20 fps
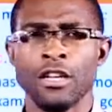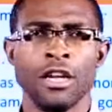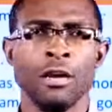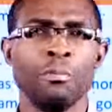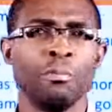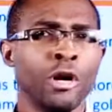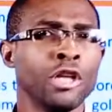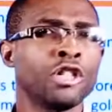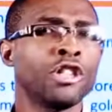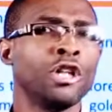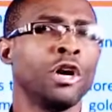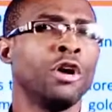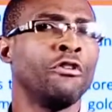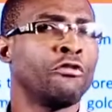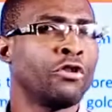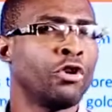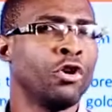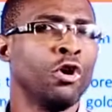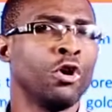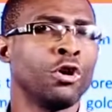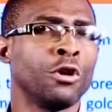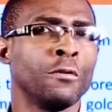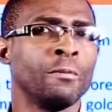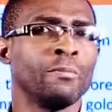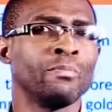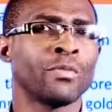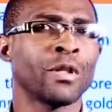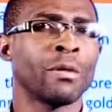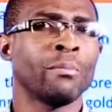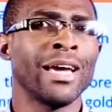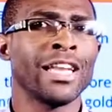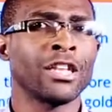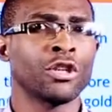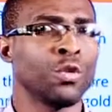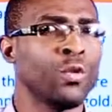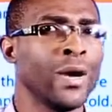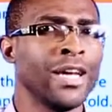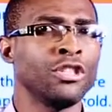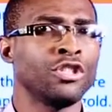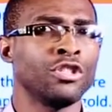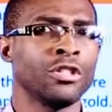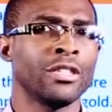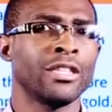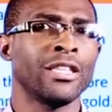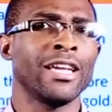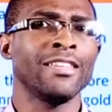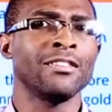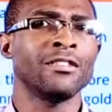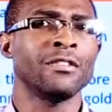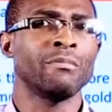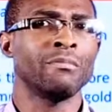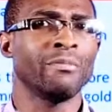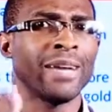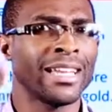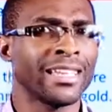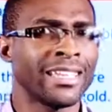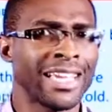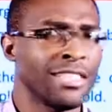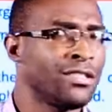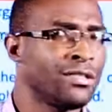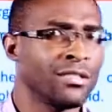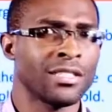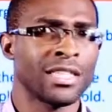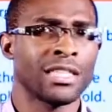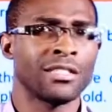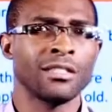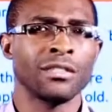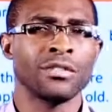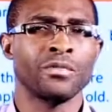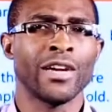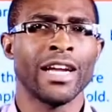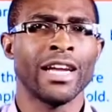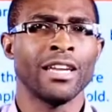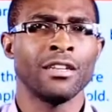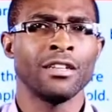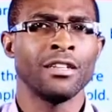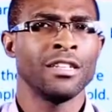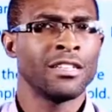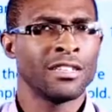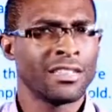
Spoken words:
A bottle of Coke might quench your thirst, might get you satisfied.